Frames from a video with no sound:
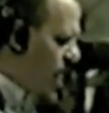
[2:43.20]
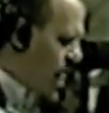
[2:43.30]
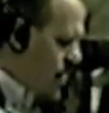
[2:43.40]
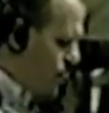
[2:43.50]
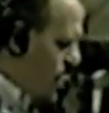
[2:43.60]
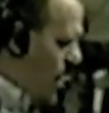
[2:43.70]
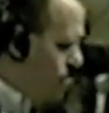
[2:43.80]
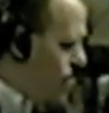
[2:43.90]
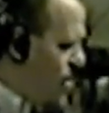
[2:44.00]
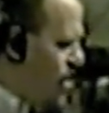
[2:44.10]
It's a fillet
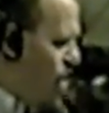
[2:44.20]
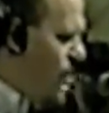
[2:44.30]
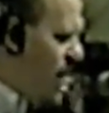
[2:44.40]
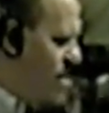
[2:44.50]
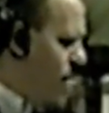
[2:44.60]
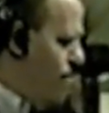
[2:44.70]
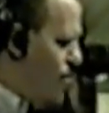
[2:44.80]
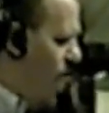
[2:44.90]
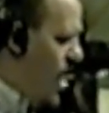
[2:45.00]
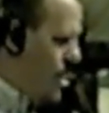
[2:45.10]
of fish. You know that's deep
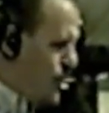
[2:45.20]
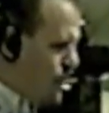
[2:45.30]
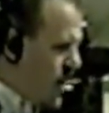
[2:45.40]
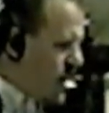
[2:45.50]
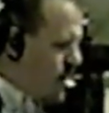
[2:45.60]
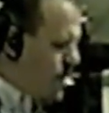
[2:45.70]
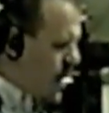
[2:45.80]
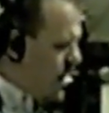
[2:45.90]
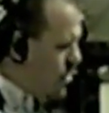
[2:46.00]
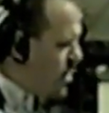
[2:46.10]
fried. If you're trying to cut
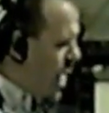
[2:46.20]
back on your